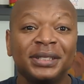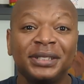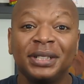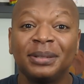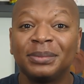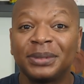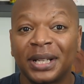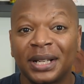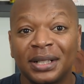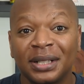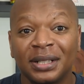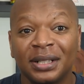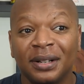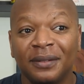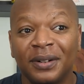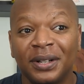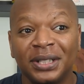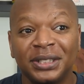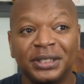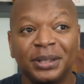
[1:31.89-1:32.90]
It seems like a
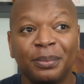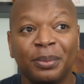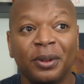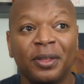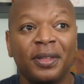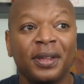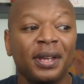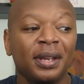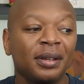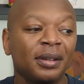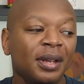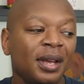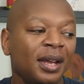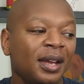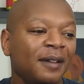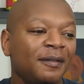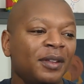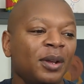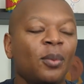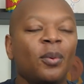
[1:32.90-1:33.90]
very simple thing.
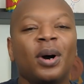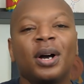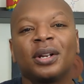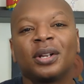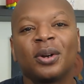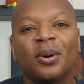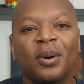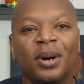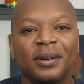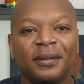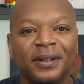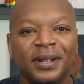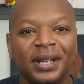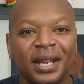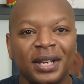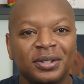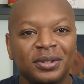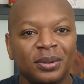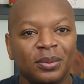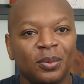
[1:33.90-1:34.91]
If they want to go on a
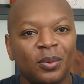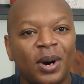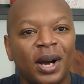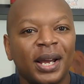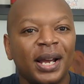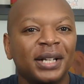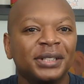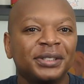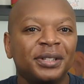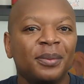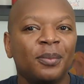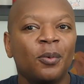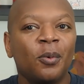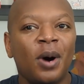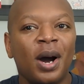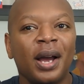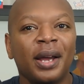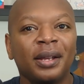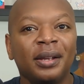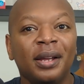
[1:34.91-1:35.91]
vacation, why ask them
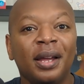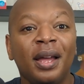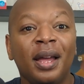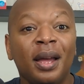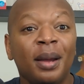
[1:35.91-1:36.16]
why?